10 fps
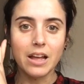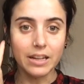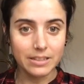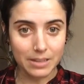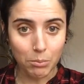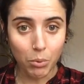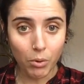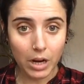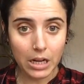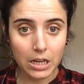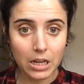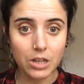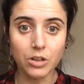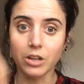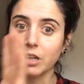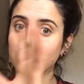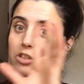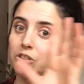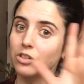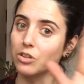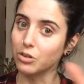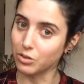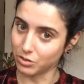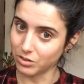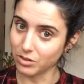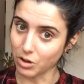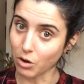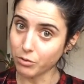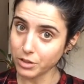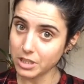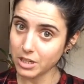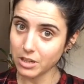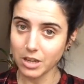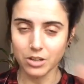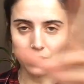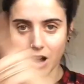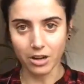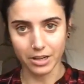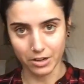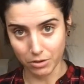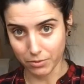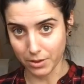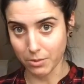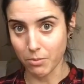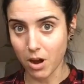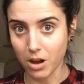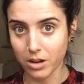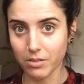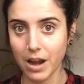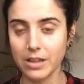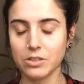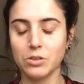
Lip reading: at some point you're gonna just go for dinner and you're not going to go for the walk, right?